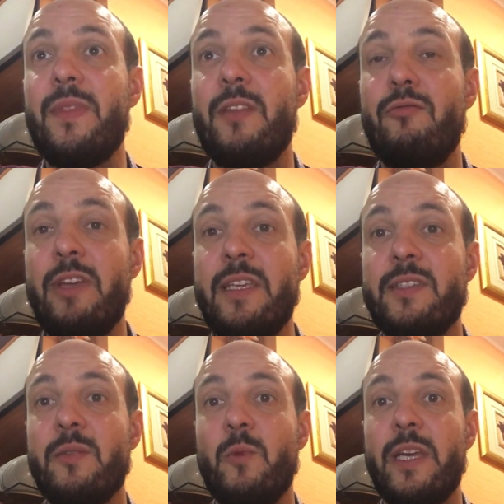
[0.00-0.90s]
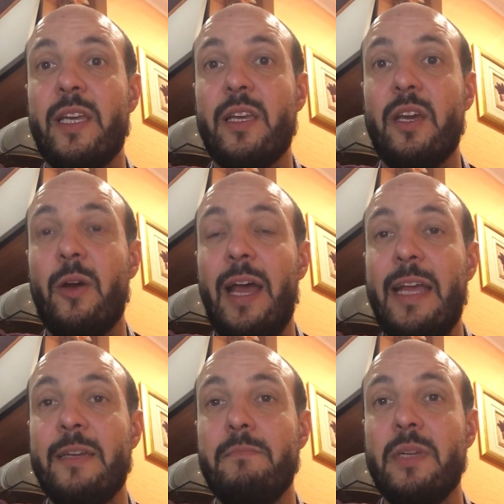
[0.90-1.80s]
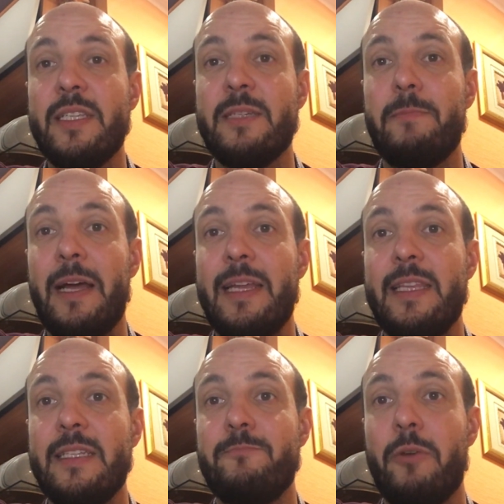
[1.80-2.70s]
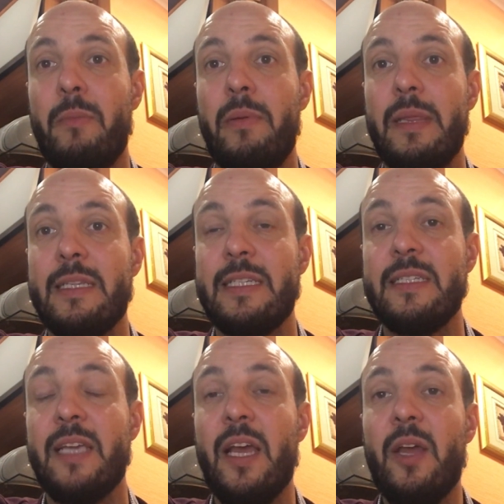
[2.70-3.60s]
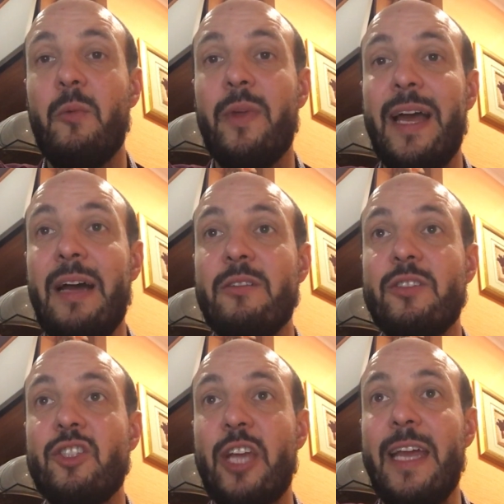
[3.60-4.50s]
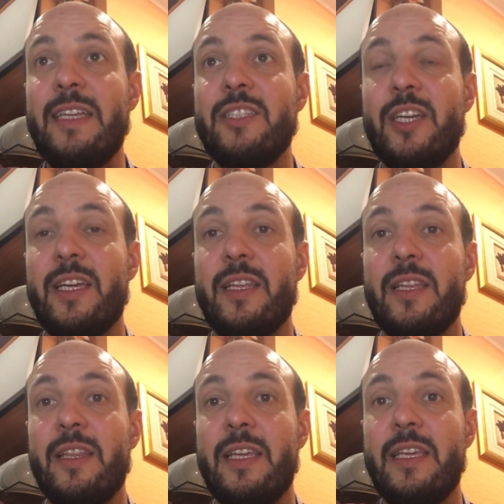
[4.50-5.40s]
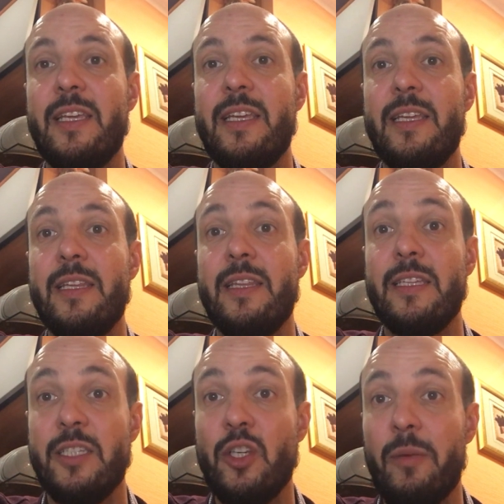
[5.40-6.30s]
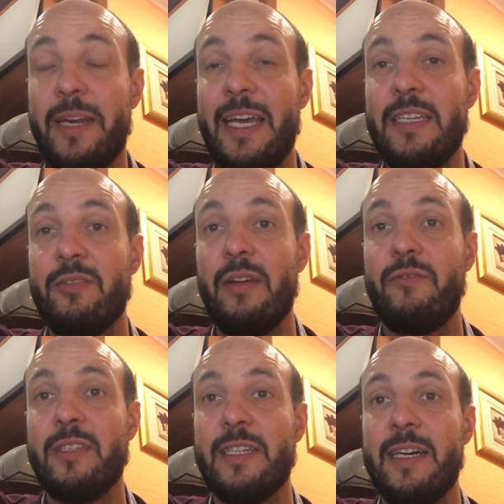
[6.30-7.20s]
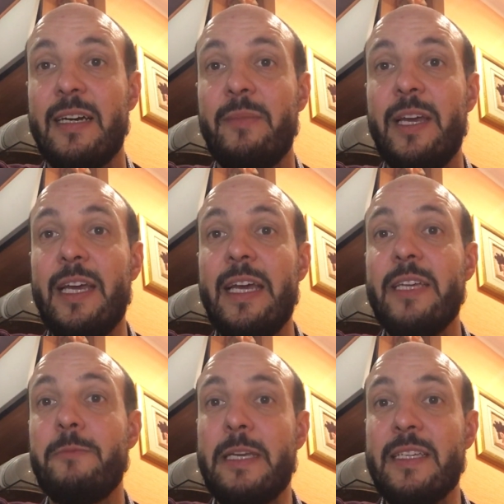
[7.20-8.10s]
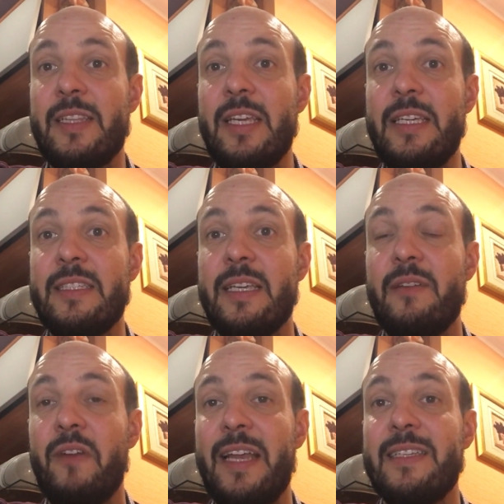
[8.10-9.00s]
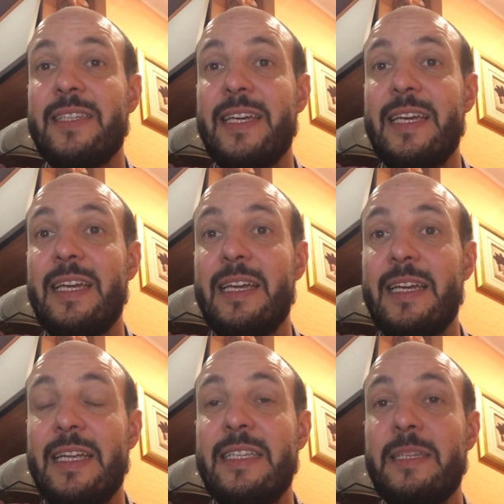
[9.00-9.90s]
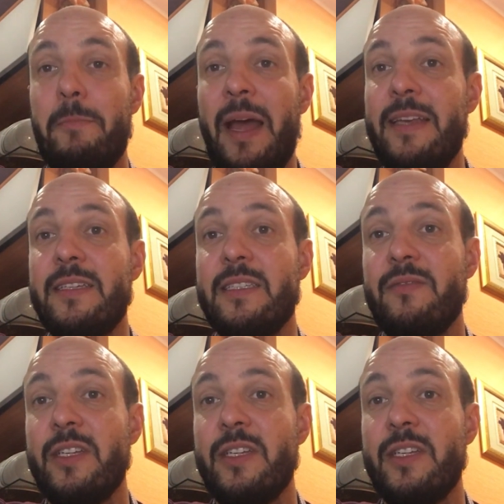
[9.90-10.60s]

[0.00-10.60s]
the reason we can go ahead and multiply these probabilities without changing the, the denominator every time is because these events are uh, independent of